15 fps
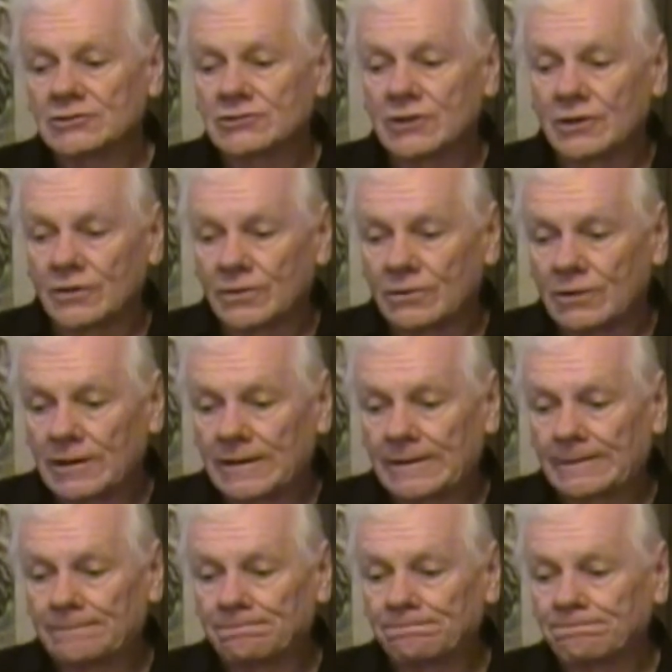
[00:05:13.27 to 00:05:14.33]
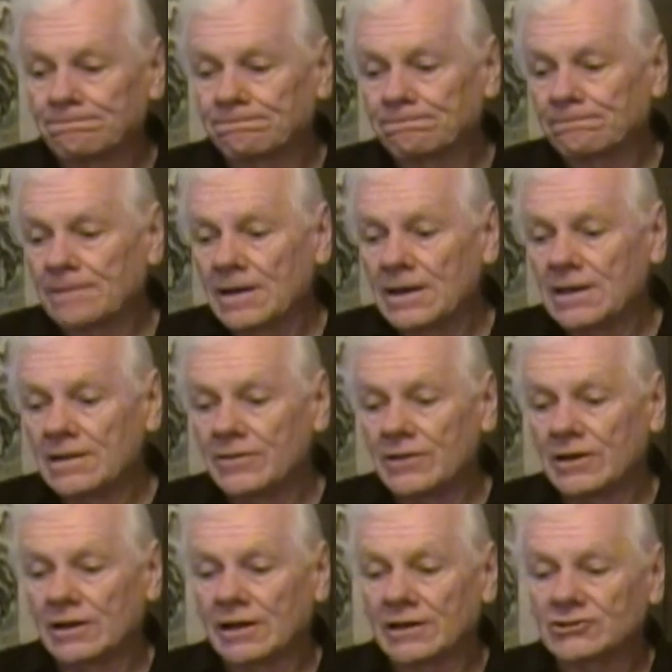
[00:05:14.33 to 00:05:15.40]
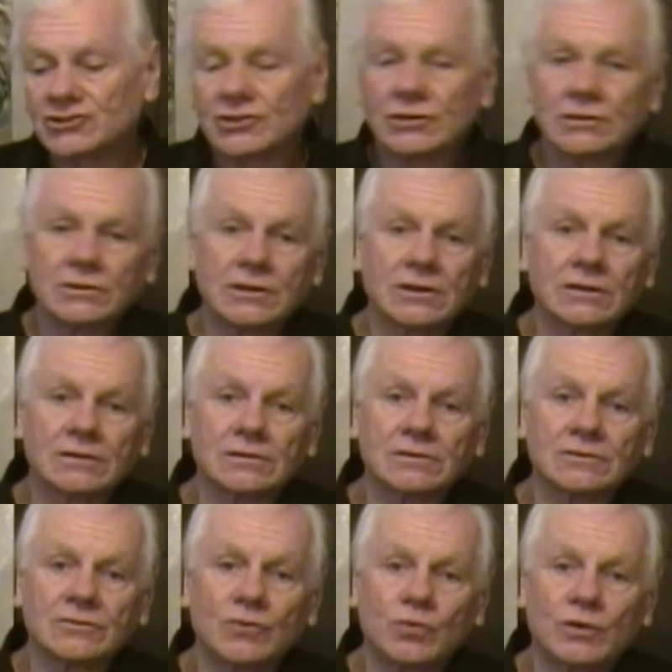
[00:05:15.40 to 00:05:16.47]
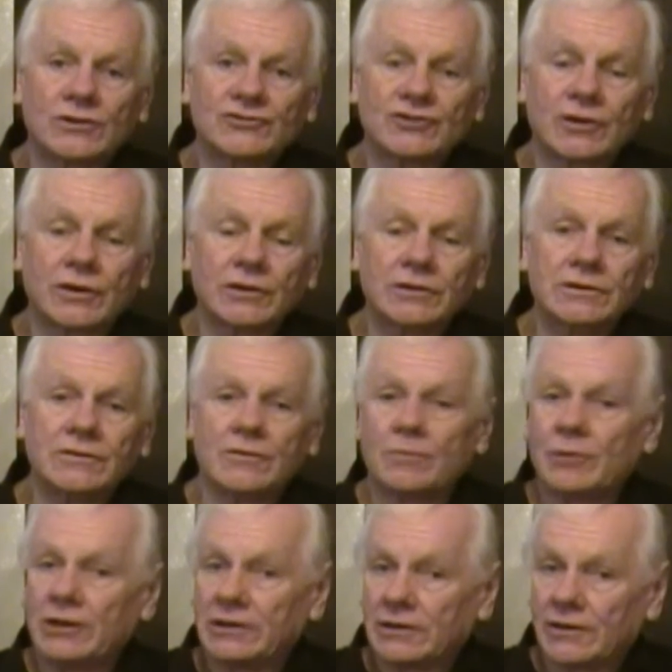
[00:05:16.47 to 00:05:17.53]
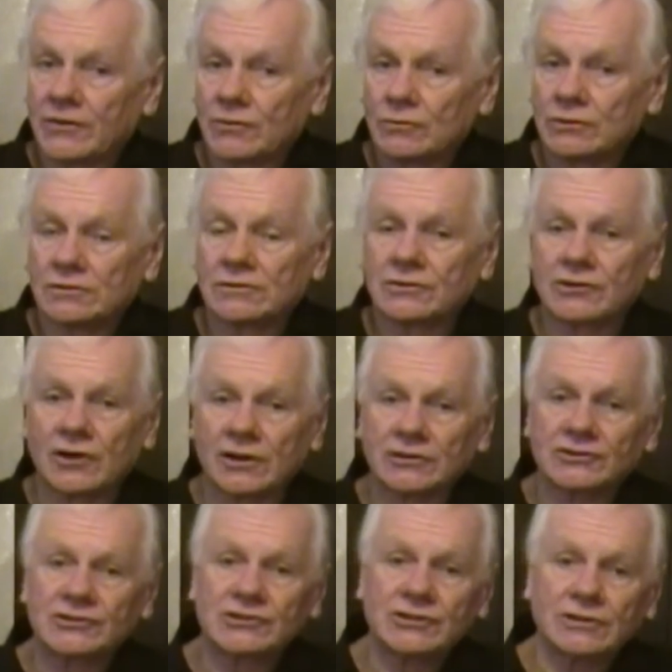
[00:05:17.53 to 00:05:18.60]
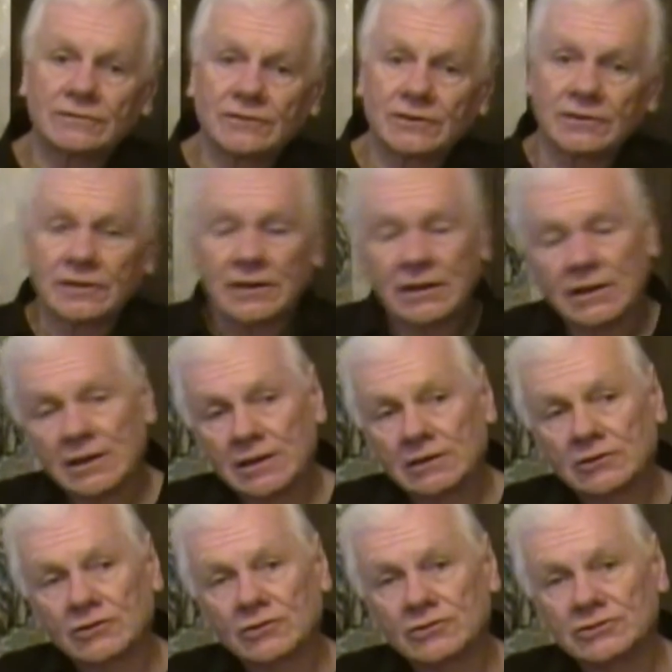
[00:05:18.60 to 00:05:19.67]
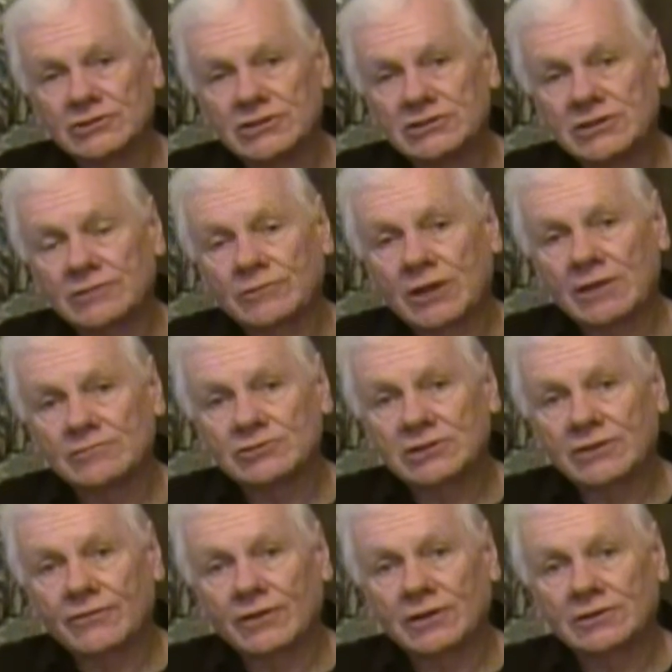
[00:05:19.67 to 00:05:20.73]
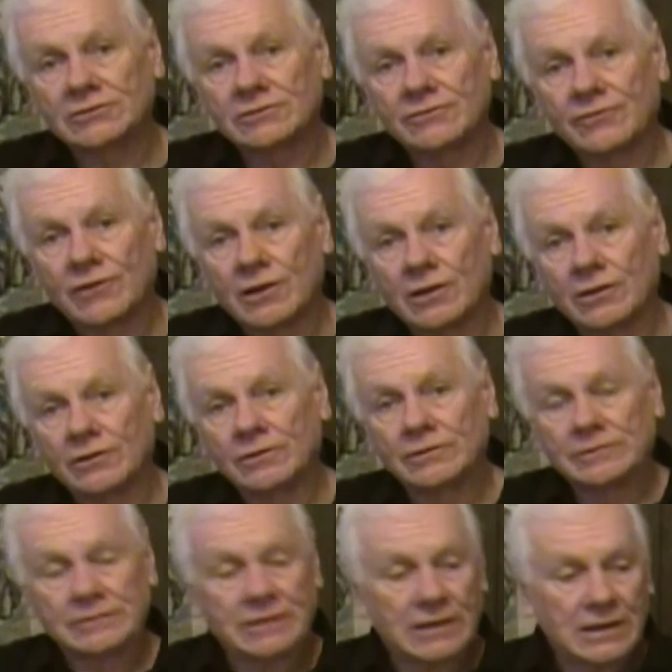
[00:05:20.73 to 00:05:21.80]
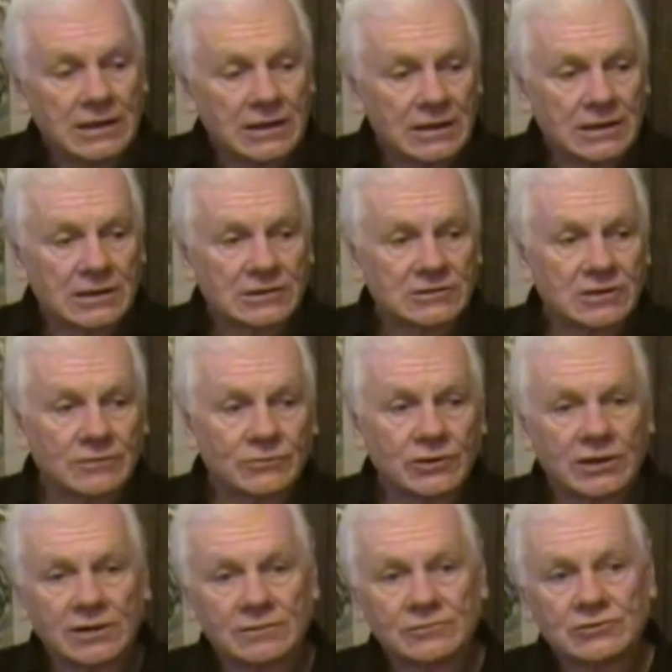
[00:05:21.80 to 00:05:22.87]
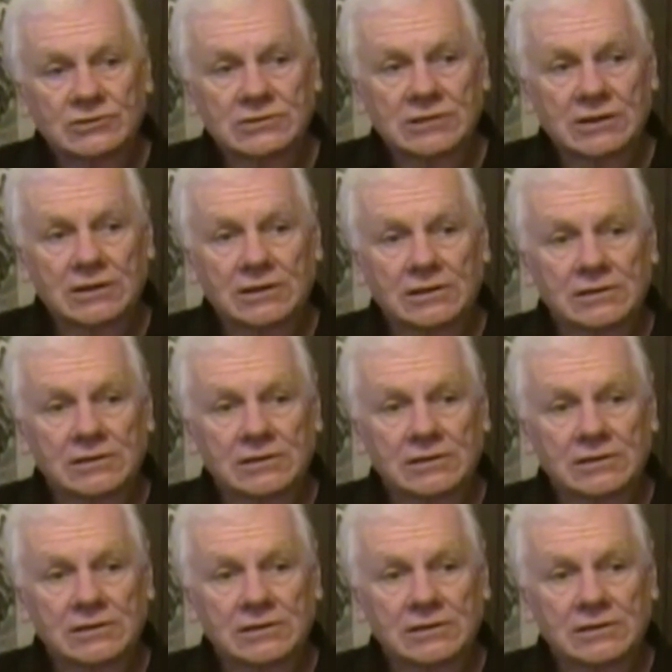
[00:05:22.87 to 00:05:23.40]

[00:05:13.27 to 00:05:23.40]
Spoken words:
So the election ones are good. There'll be another one with Dr.SHIVA. And of course, he's sometimes difficult to follow. Sometimes